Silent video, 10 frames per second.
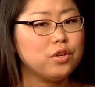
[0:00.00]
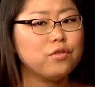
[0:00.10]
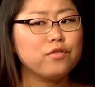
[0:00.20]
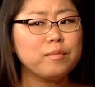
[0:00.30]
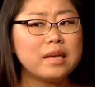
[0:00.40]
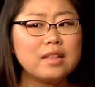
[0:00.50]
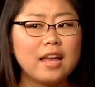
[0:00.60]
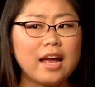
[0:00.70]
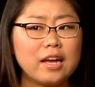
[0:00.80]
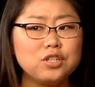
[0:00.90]
You know, for me,
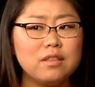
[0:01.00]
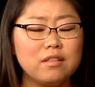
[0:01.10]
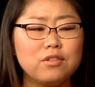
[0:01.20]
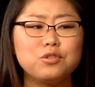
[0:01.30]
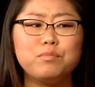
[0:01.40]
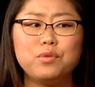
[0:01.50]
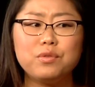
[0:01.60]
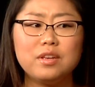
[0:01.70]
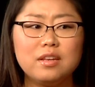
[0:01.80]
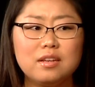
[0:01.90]
like, I actually think there's
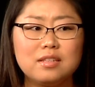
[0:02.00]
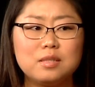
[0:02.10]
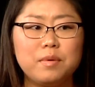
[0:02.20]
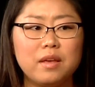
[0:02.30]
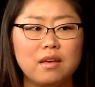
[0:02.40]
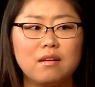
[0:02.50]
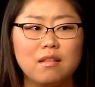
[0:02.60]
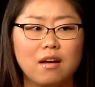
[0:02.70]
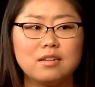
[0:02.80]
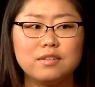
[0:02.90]
beauty in speaking a
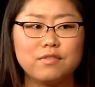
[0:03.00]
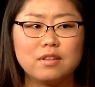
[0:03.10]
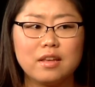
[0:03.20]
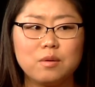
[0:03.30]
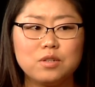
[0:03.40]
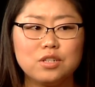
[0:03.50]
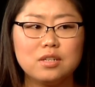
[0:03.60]
lot of different languages.